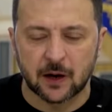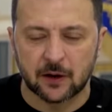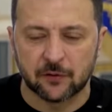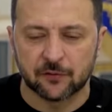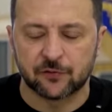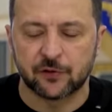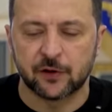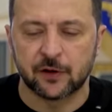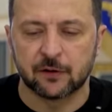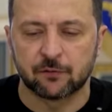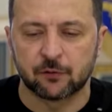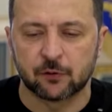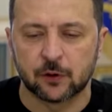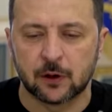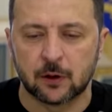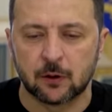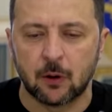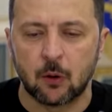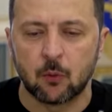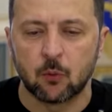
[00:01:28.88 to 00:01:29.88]
country, for
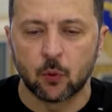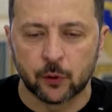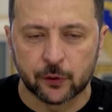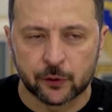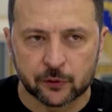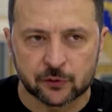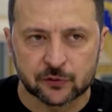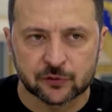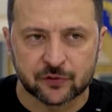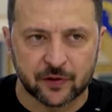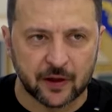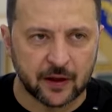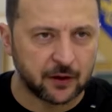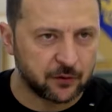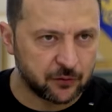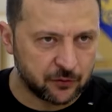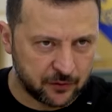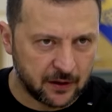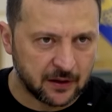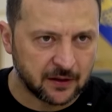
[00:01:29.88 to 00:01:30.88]
our warriors.
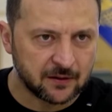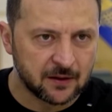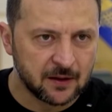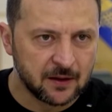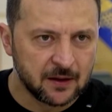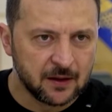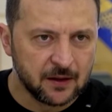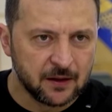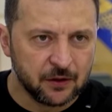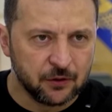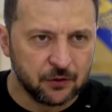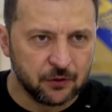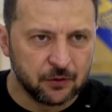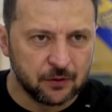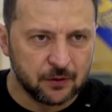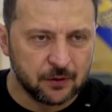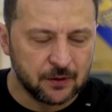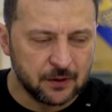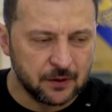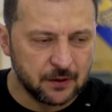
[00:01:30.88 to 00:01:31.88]
Thank you that
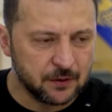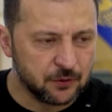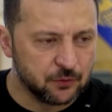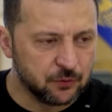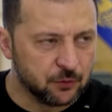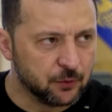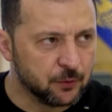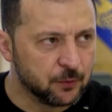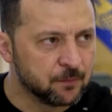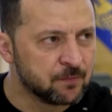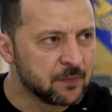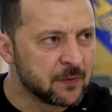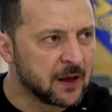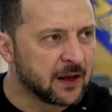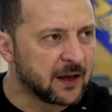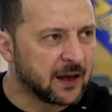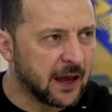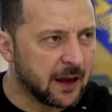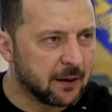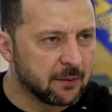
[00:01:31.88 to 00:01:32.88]
uh, you
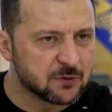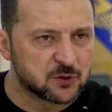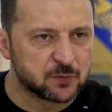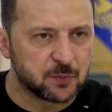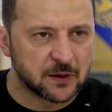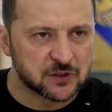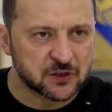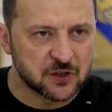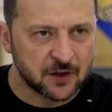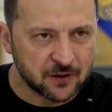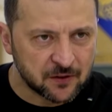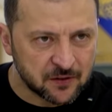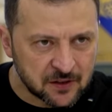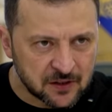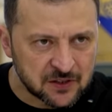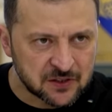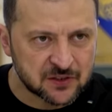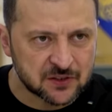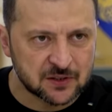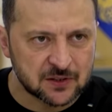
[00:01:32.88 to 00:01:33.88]
came, especially
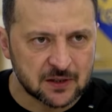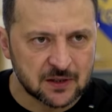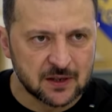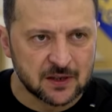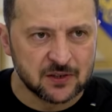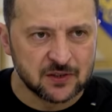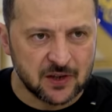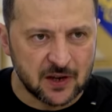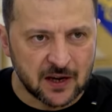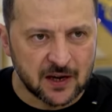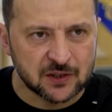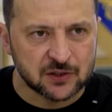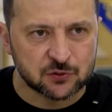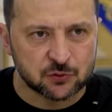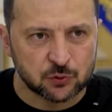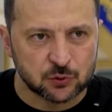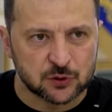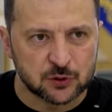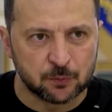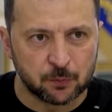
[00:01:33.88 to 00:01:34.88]
these days,
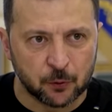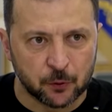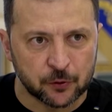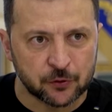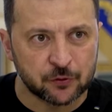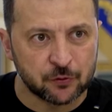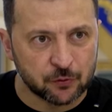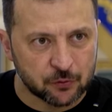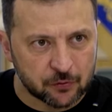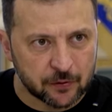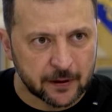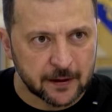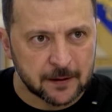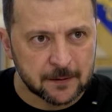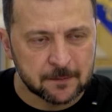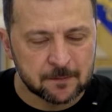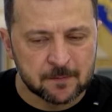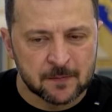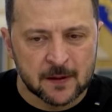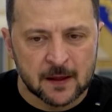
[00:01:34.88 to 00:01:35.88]
to support
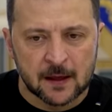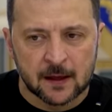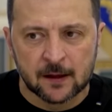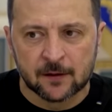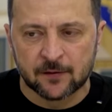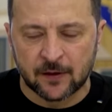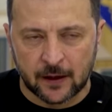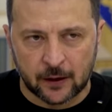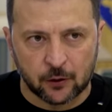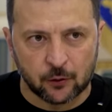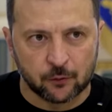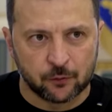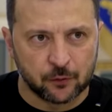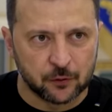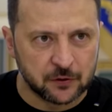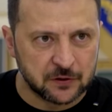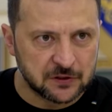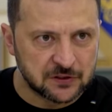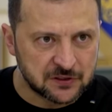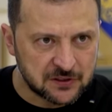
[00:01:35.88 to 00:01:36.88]
Ukraine. Thank you
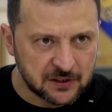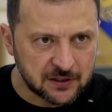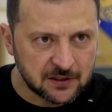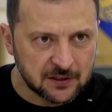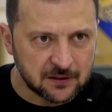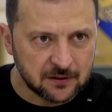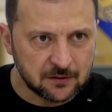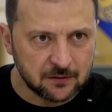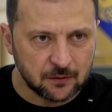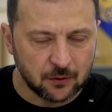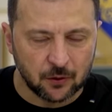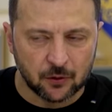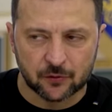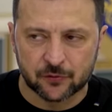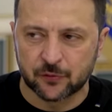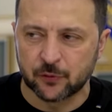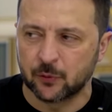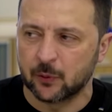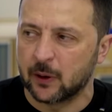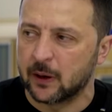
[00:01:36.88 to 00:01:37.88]
for this signal.
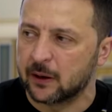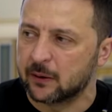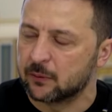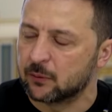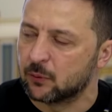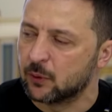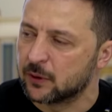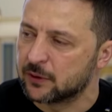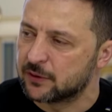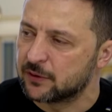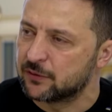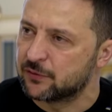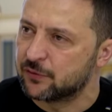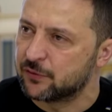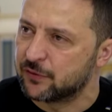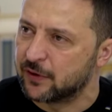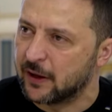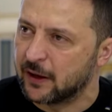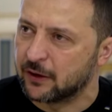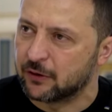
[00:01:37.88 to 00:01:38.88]
Also, I wanted to
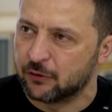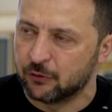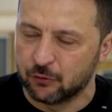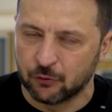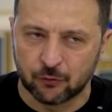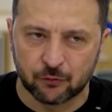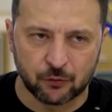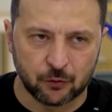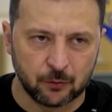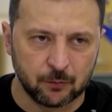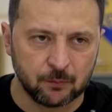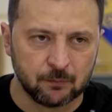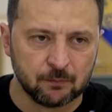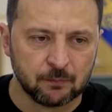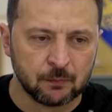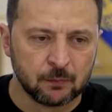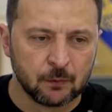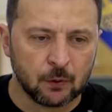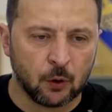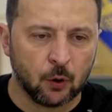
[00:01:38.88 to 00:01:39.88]
thank you from
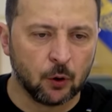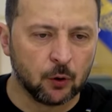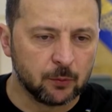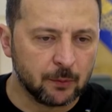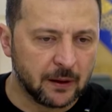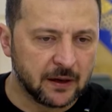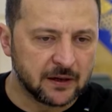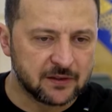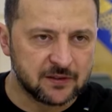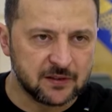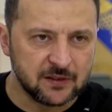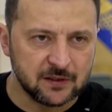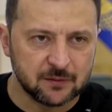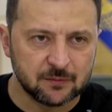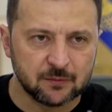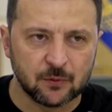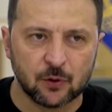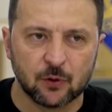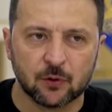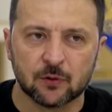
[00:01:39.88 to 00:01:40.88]
all my
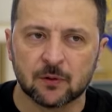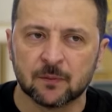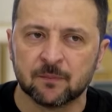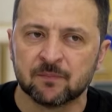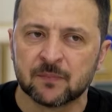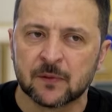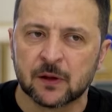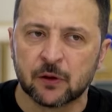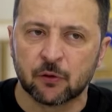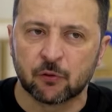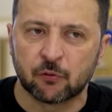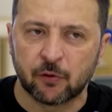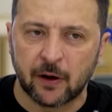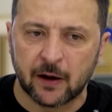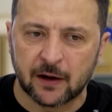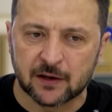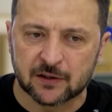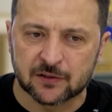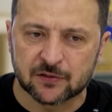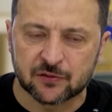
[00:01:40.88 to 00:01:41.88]
team, all
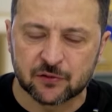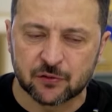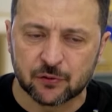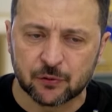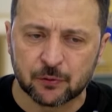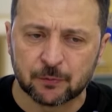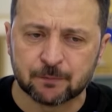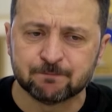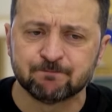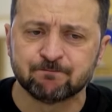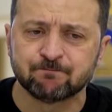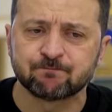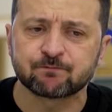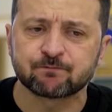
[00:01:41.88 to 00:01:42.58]
Ukrainians, to